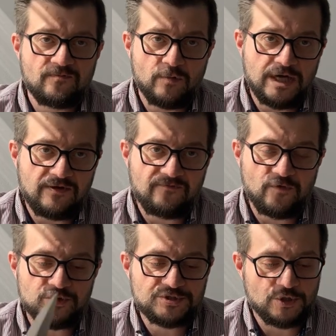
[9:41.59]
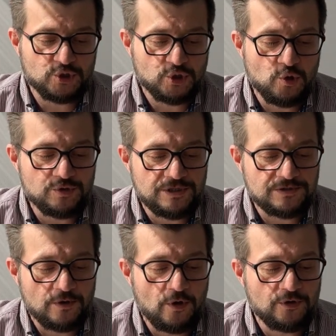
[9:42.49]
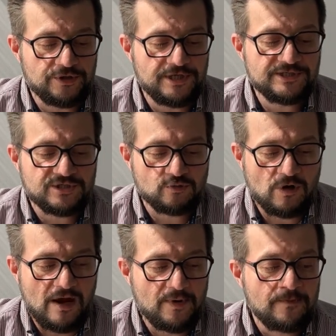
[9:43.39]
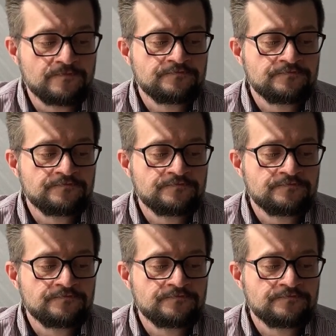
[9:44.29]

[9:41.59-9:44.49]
when i first showed it on the instagram